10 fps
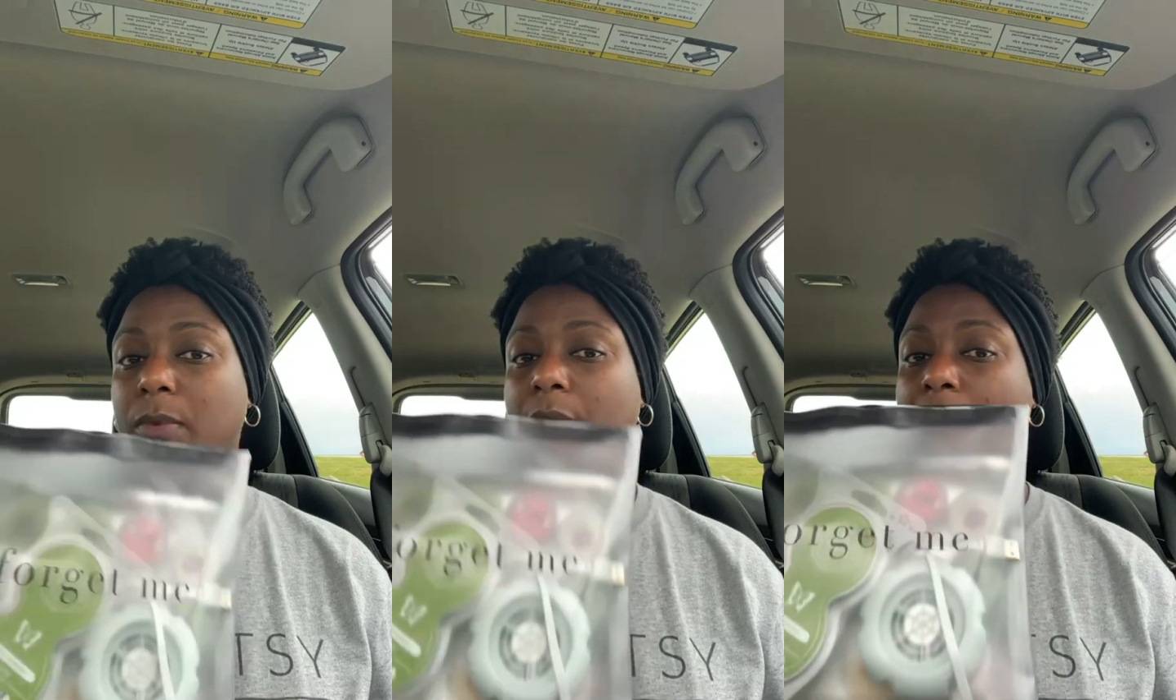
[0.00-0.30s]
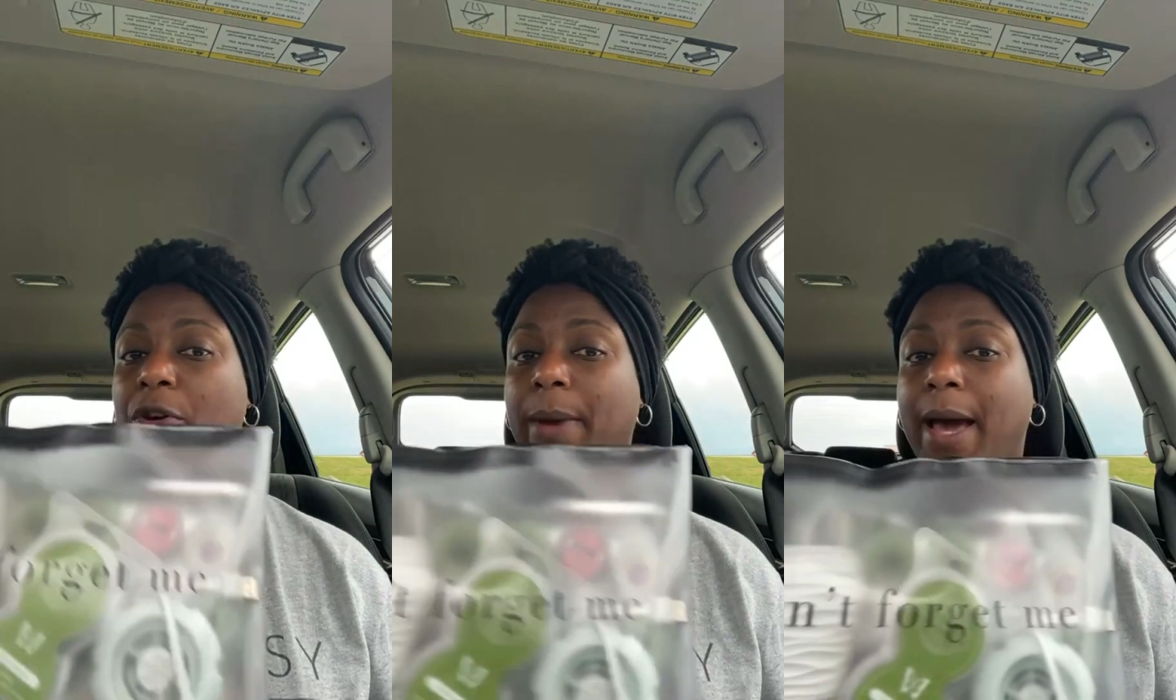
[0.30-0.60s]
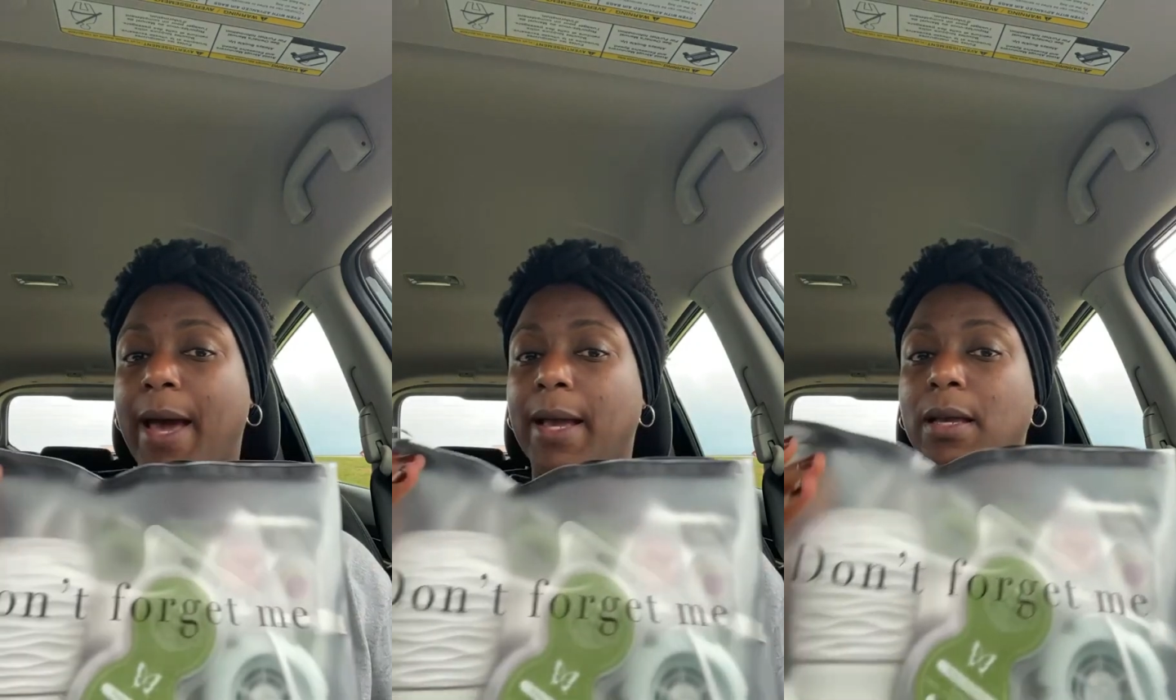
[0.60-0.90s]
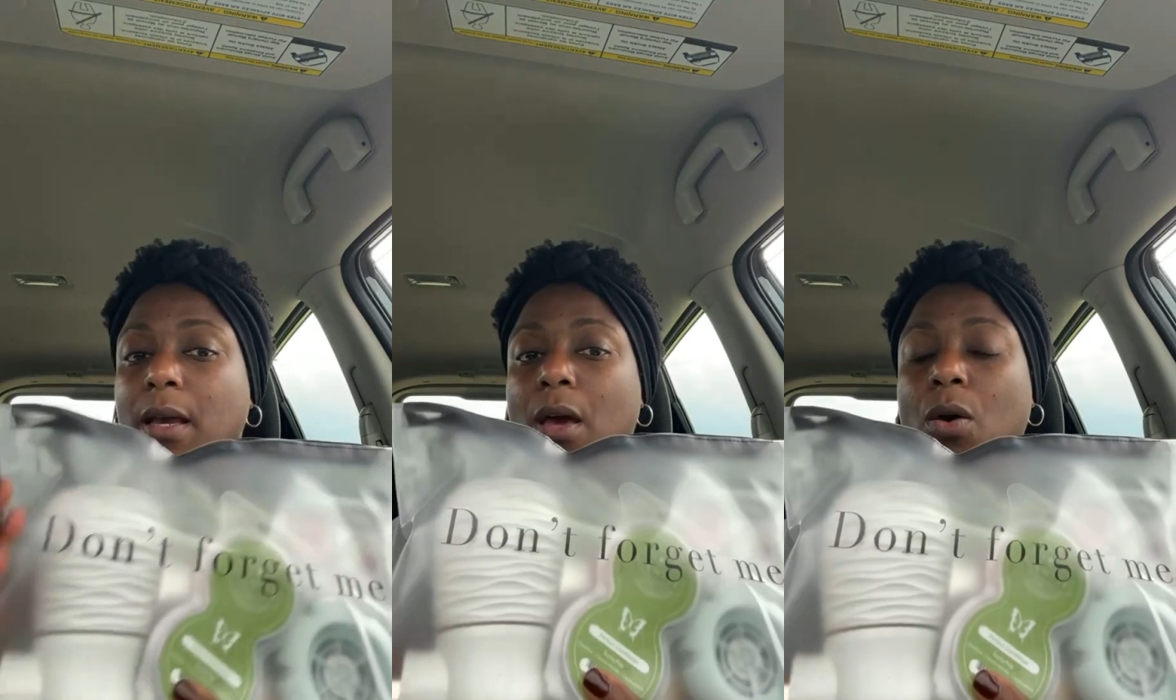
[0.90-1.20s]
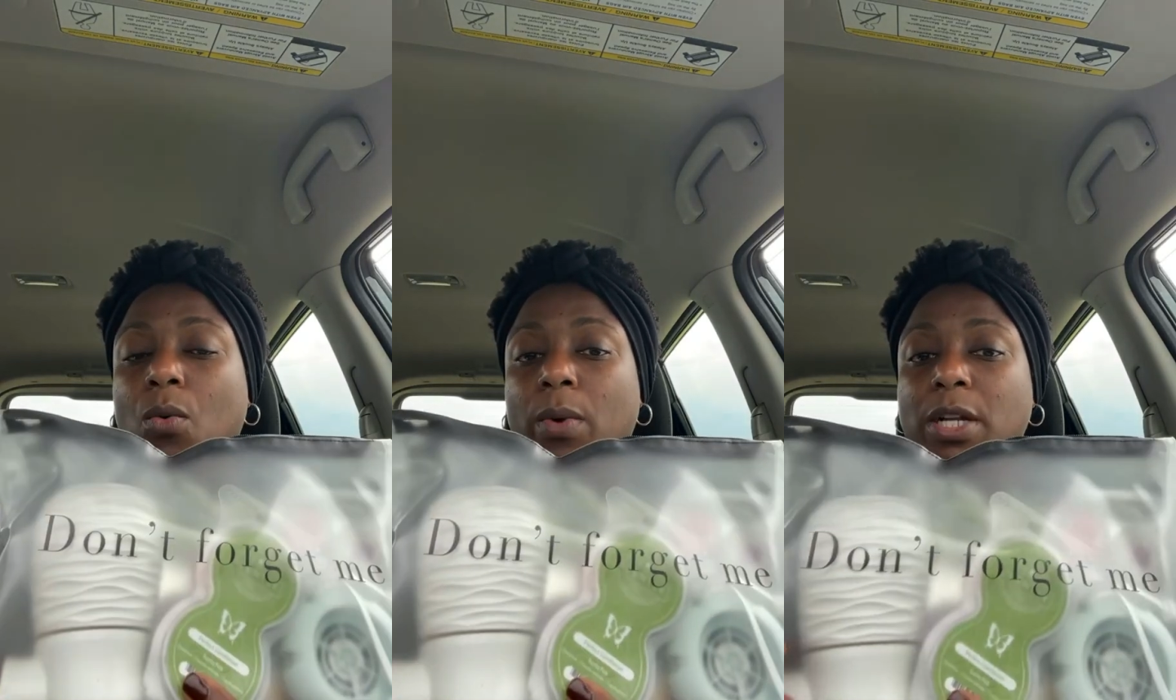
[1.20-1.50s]
other bag,
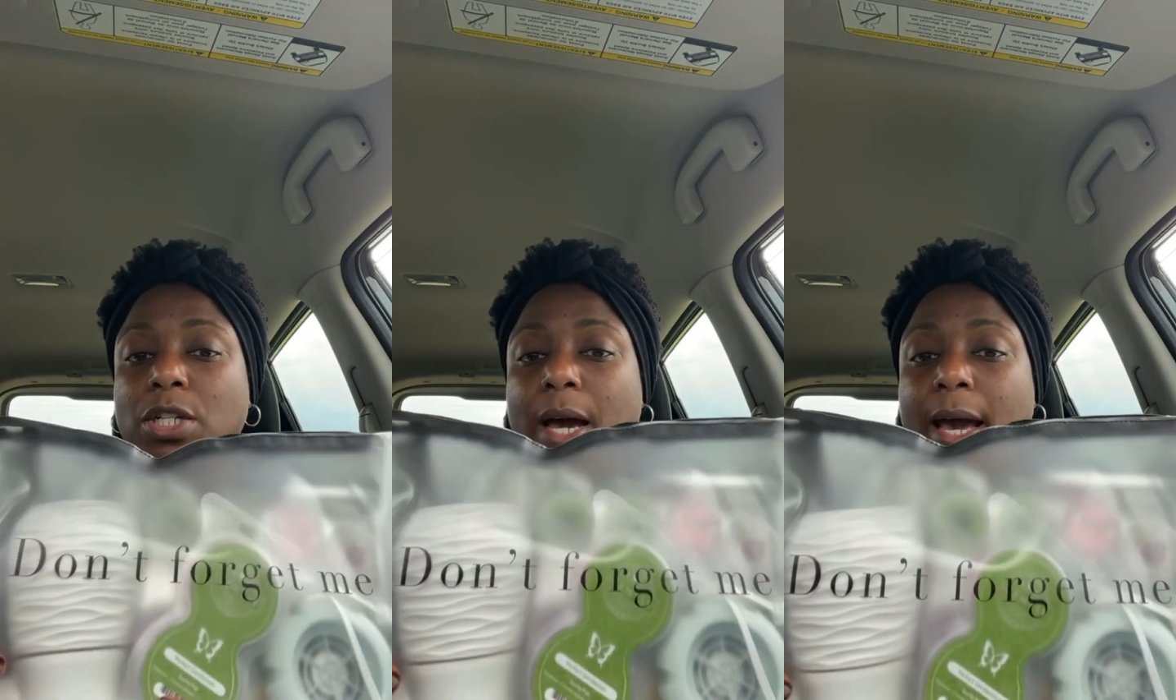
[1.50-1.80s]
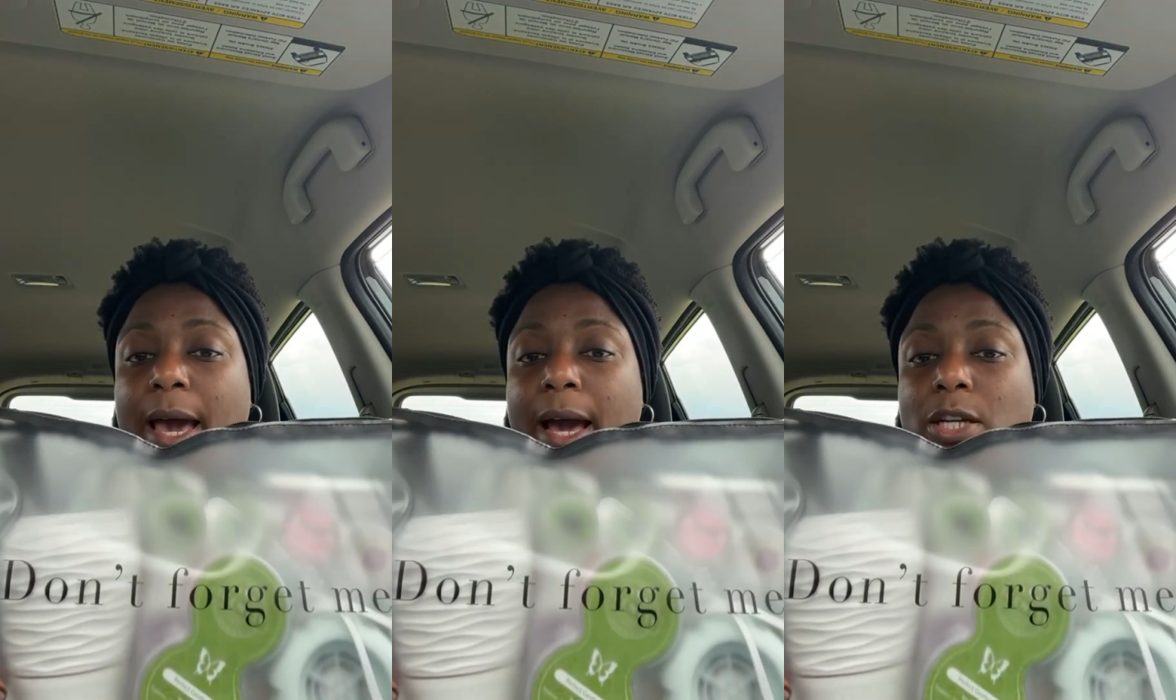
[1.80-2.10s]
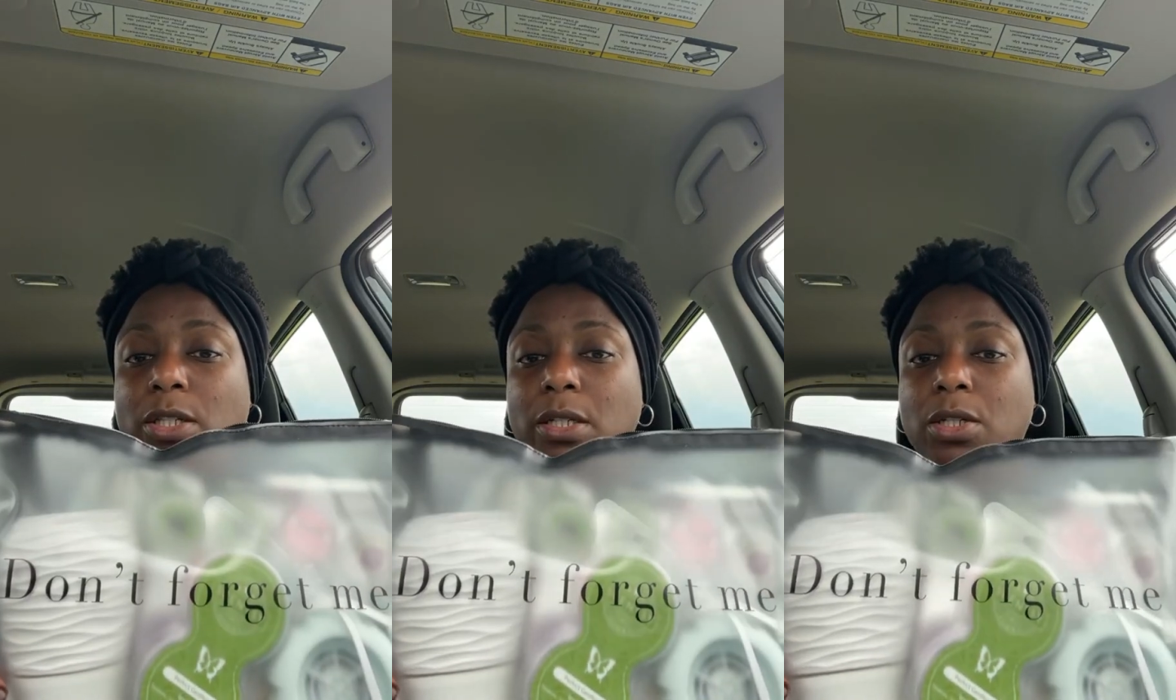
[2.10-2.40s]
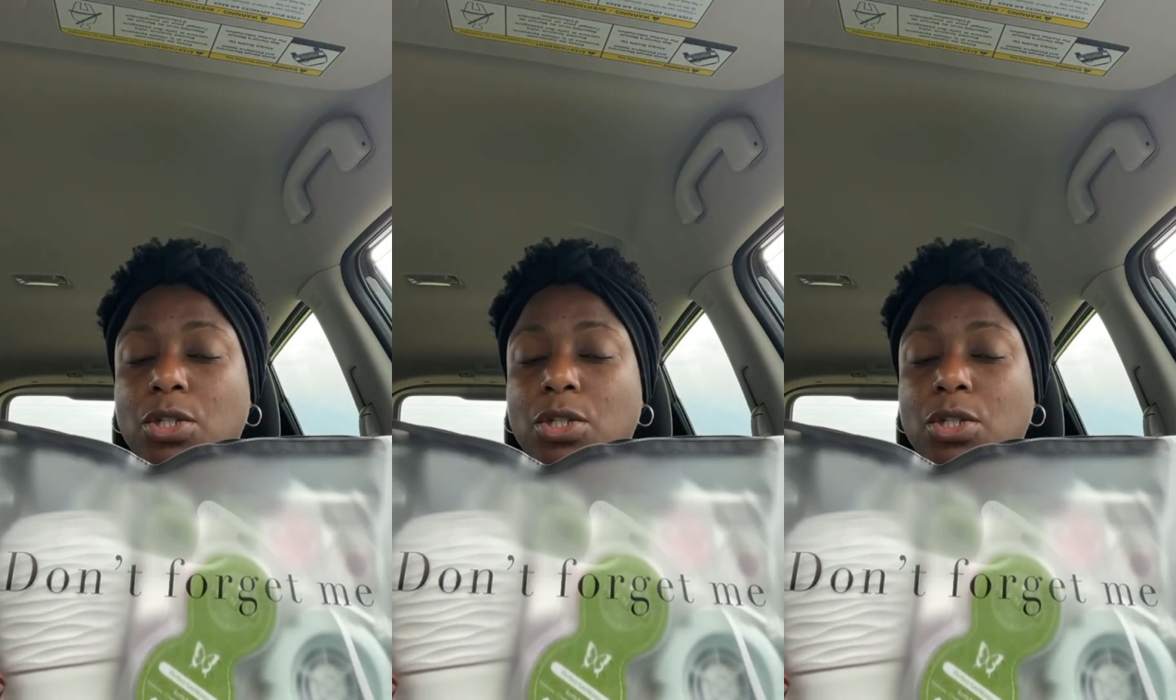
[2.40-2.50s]
which I actually